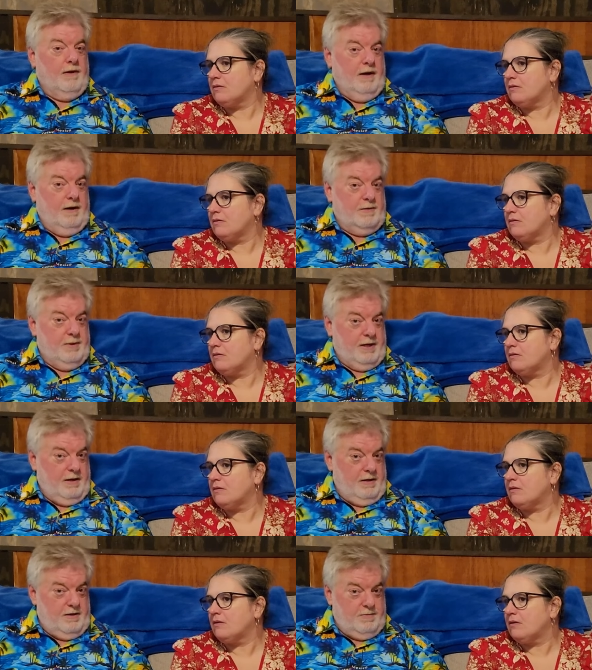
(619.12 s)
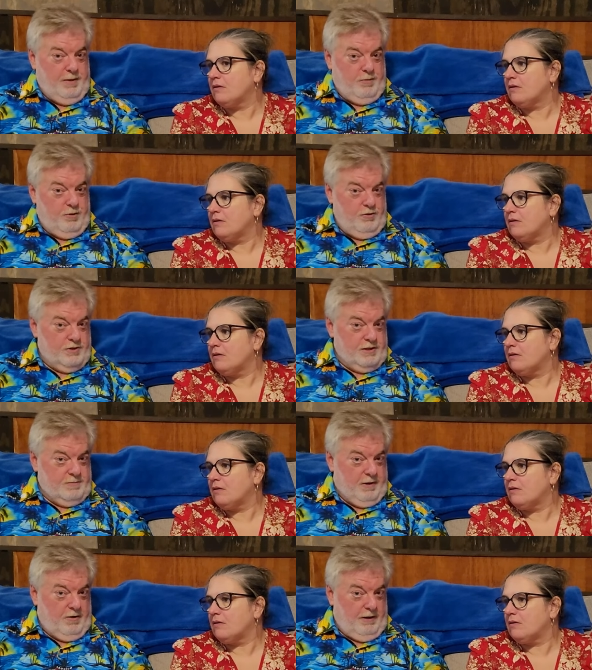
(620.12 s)
Speaker 1: That is because people used to
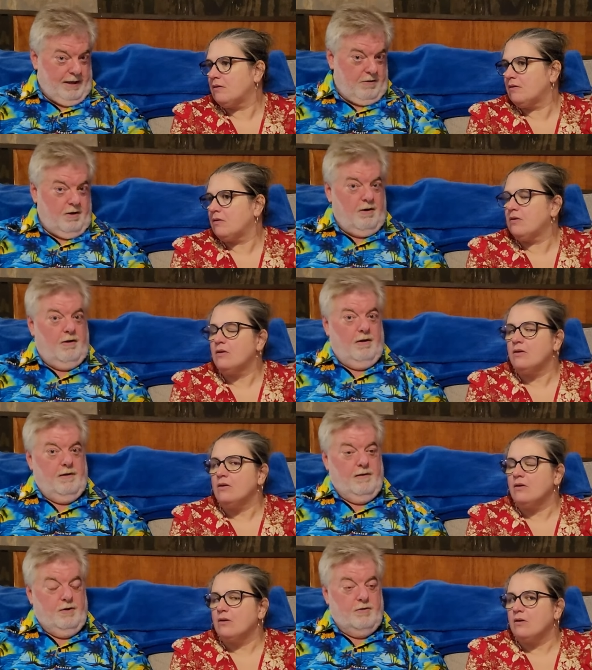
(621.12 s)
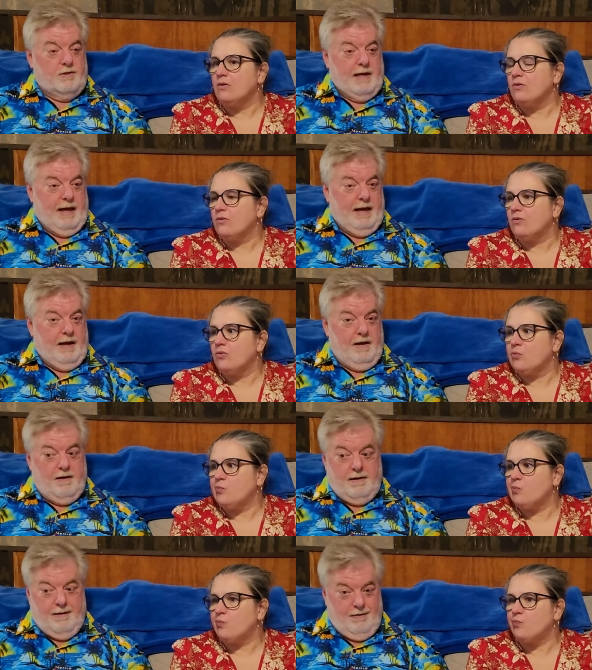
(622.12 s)
smuggle alcohol in those,
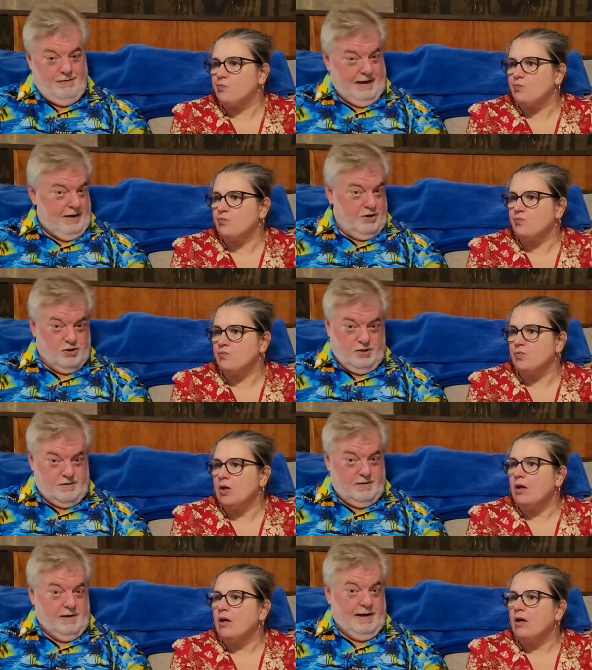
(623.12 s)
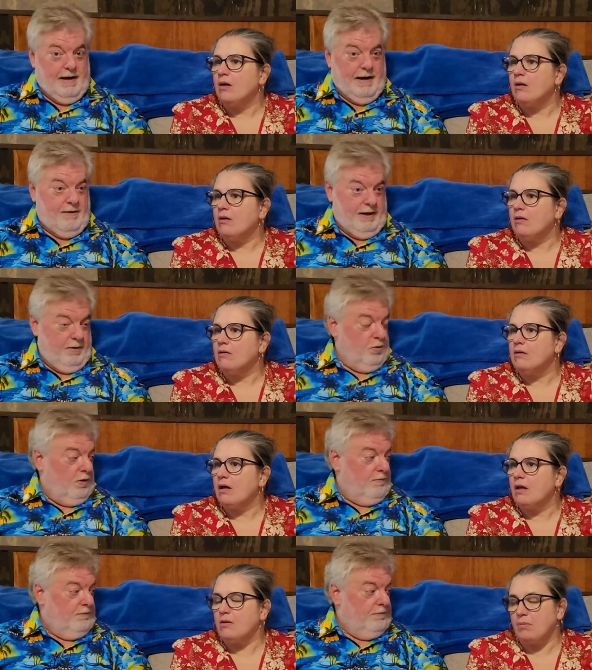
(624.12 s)
and that is just not allowed anymore.
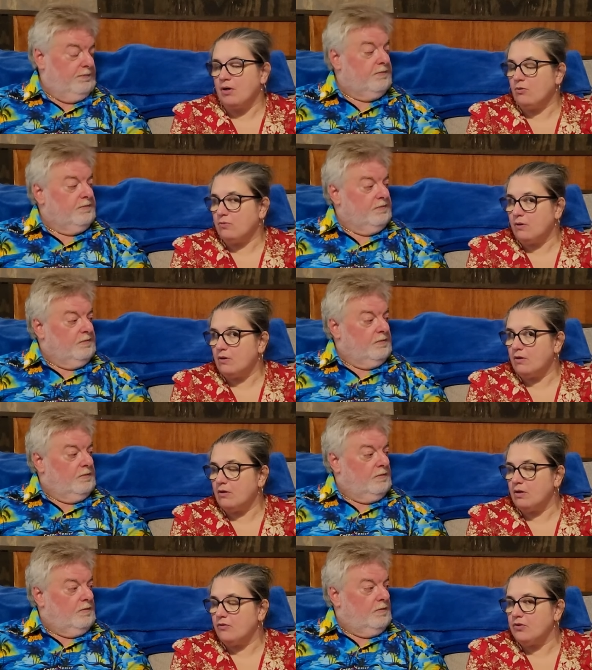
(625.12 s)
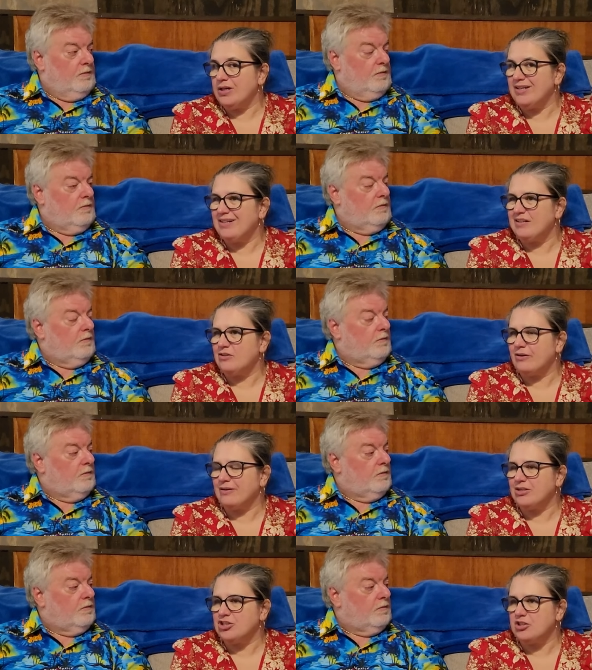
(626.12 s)
Speaker 2: And the bottled water, if you get it and you're on
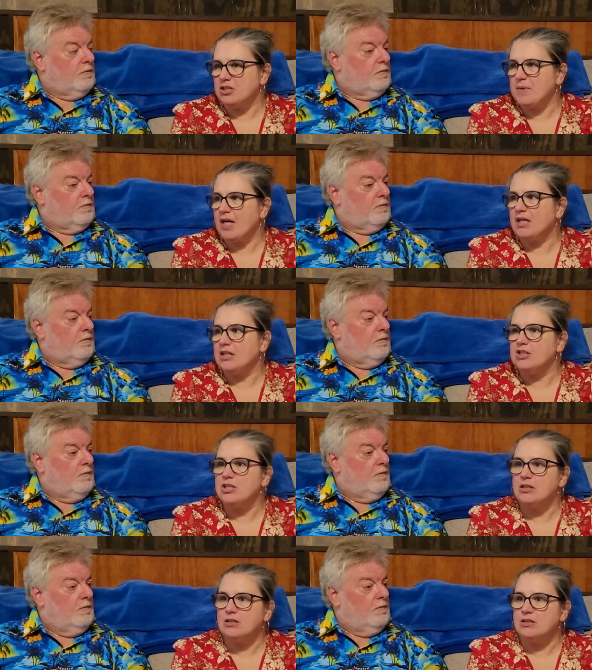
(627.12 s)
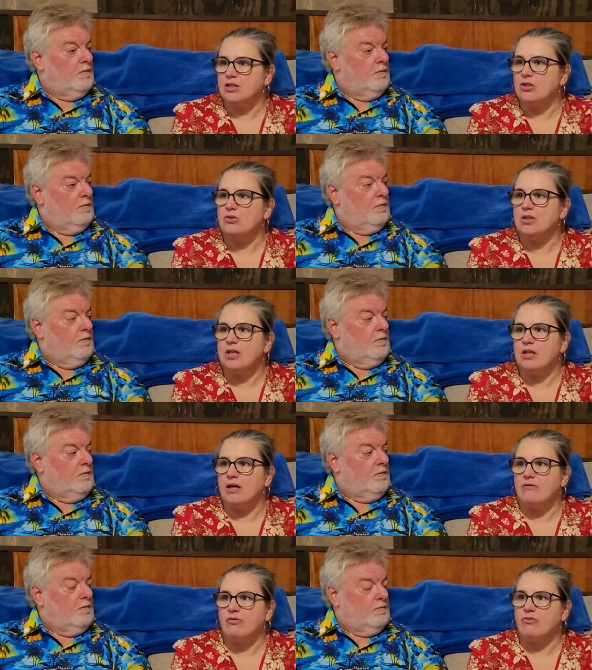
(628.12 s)
the Cheers package, it is included in
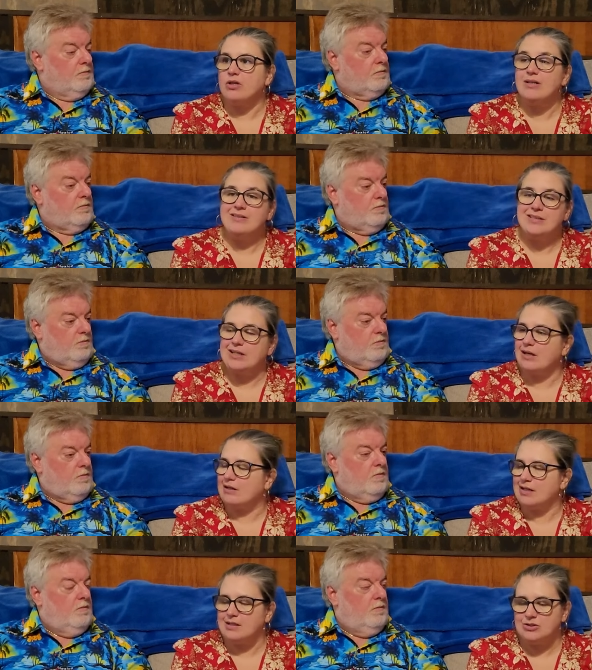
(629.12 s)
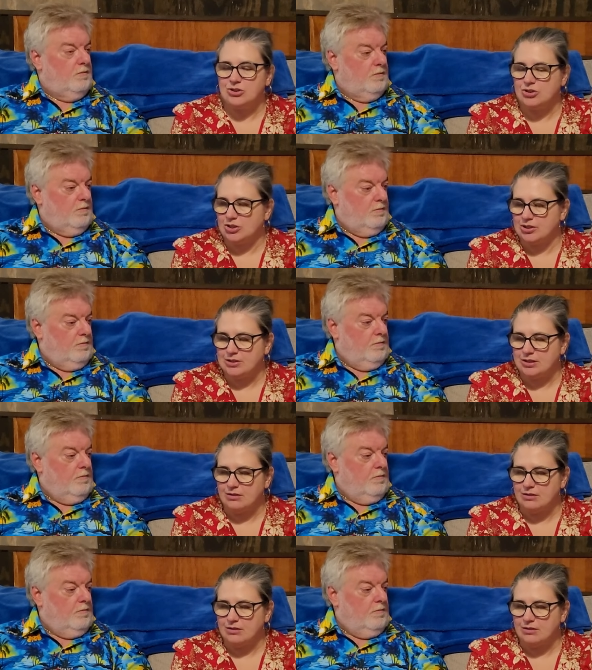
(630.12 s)
that for free. It doesn't count against your drinks